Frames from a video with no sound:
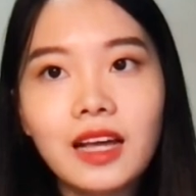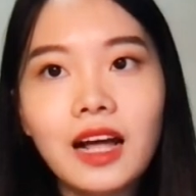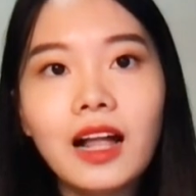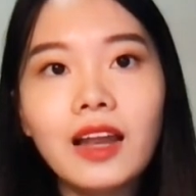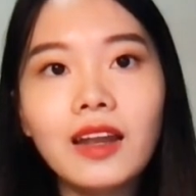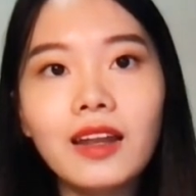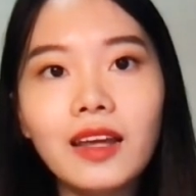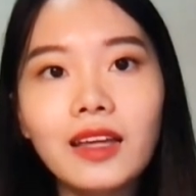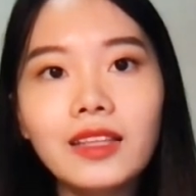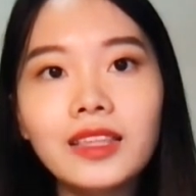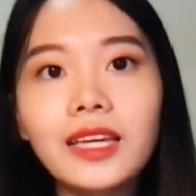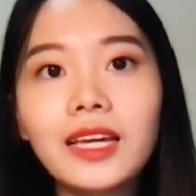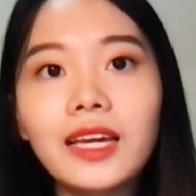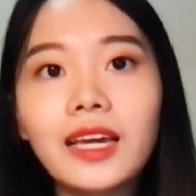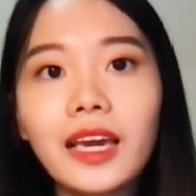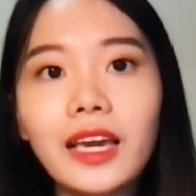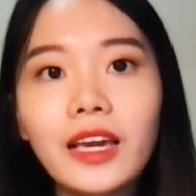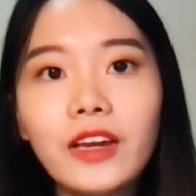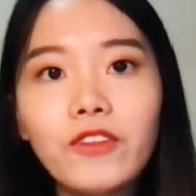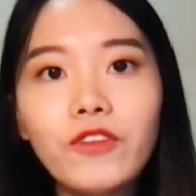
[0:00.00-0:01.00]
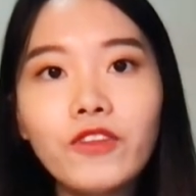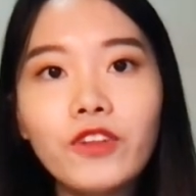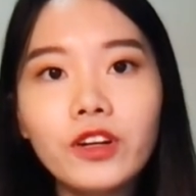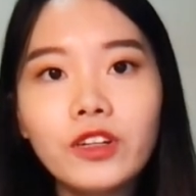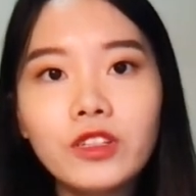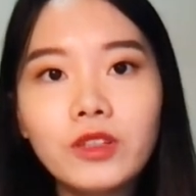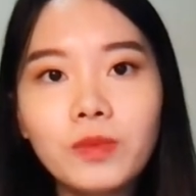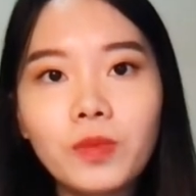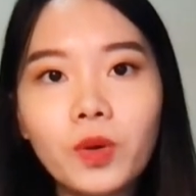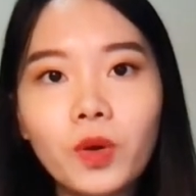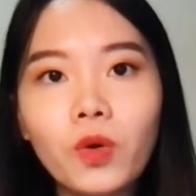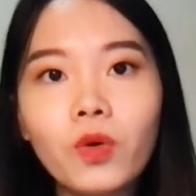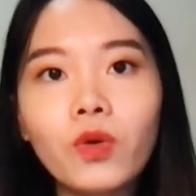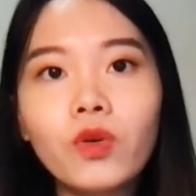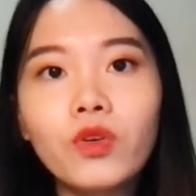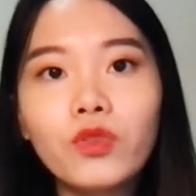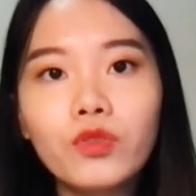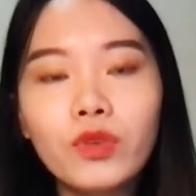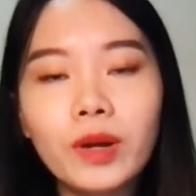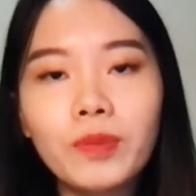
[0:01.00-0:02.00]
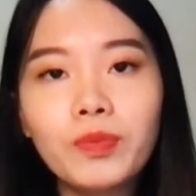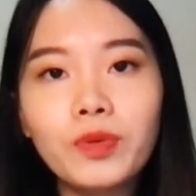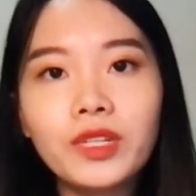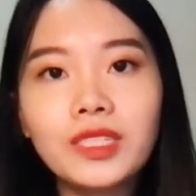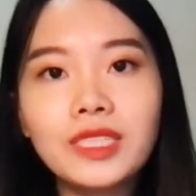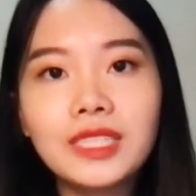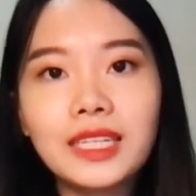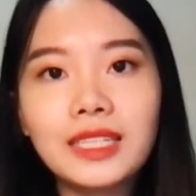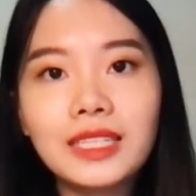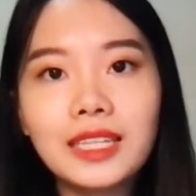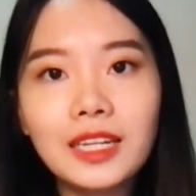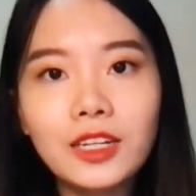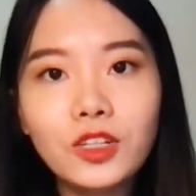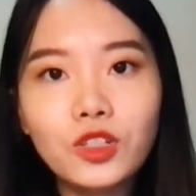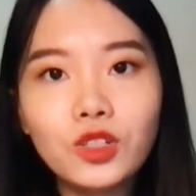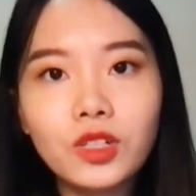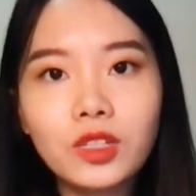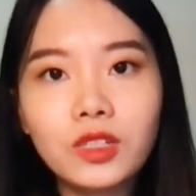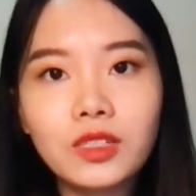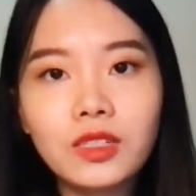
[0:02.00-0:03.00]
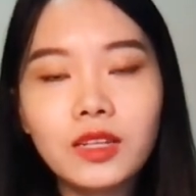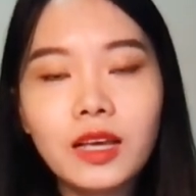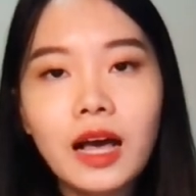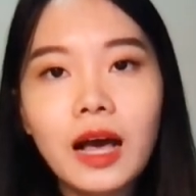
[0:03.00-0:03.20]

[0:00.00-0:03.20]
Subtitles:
learning invertible representations